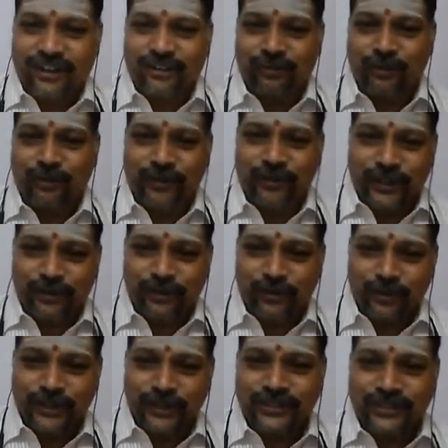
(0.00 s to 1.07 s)
moving
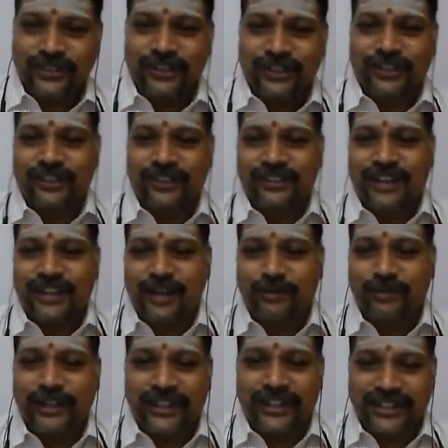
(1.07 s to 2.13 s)
towards the
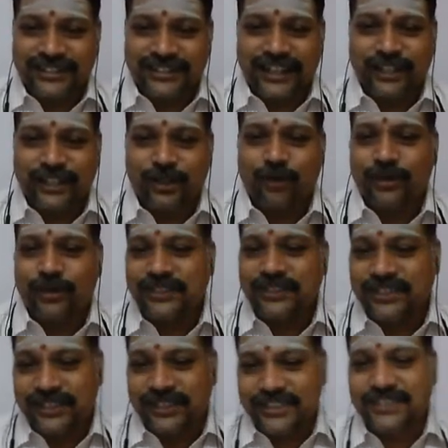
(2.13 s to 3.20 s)
urban areas like town and
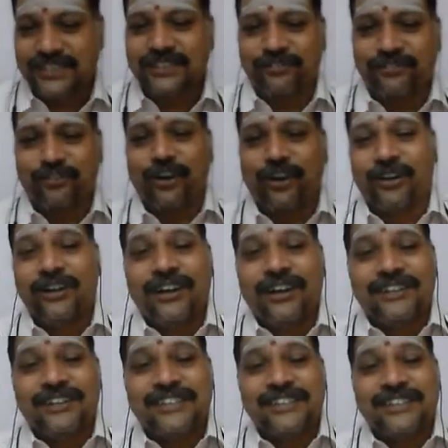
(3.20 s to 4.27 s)
cities for
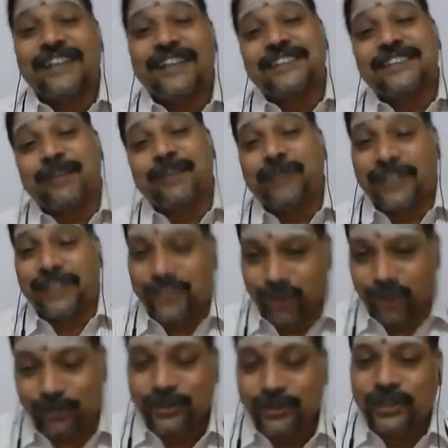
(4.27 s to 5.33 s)
seeking some other
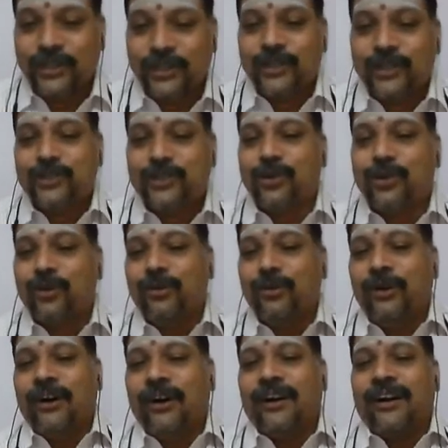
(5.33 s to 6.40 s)
job. So
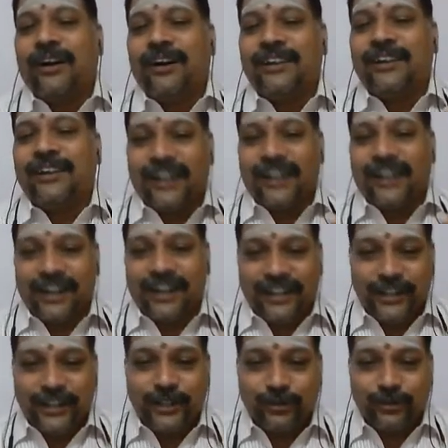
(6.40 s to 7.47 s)
they are not
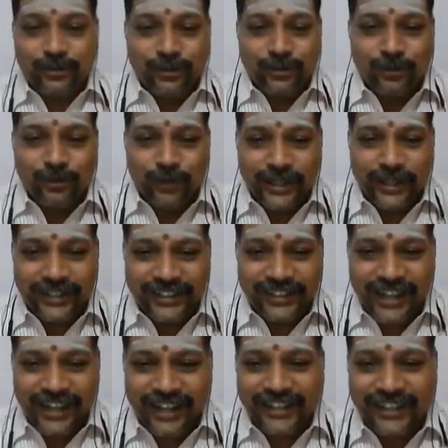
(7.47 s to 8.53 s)
ready to work in
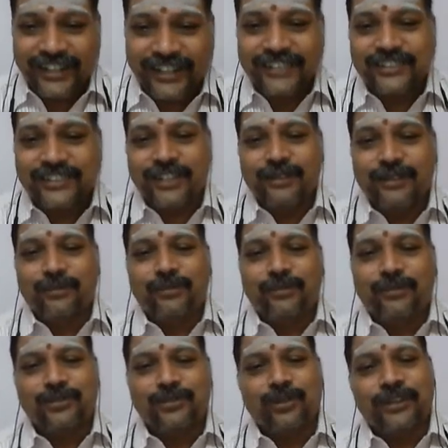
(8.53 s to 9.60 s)
the agriculture,
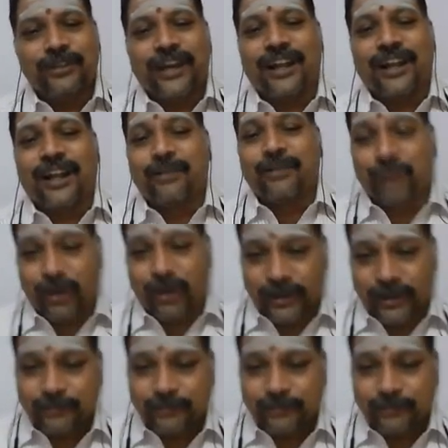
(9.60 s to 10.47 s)
so they are unemployed.